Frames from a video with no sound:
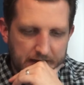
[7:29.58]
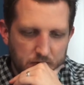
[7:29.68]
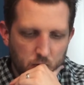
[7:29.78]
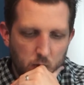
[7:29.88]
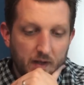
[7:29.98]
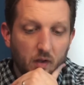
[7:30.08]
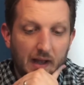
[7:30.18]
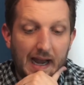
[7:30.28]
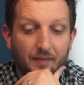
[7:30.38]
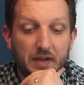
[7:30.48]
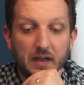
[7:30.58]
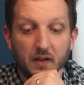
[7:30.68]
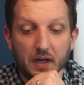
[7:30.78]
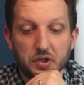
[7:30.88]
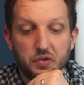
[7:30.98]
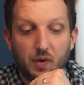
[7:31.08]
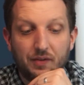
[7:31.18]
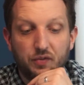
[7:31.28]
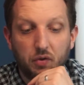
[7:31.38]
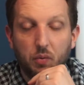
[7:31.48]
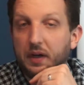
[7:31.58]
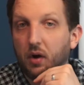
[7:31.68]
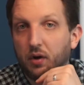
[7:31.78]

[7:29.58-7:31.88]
Will Afni Collections try suing or